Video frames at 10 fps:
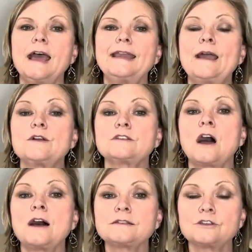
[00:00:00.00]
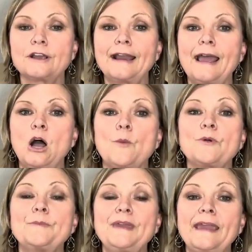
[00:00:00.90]
Now, it's also going to help
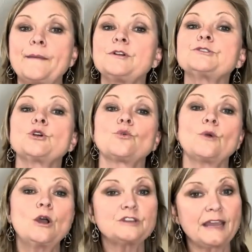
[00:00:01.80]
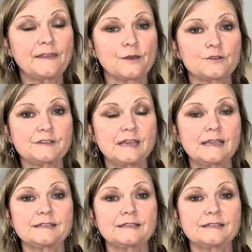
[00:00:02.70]
with being able to rotate those things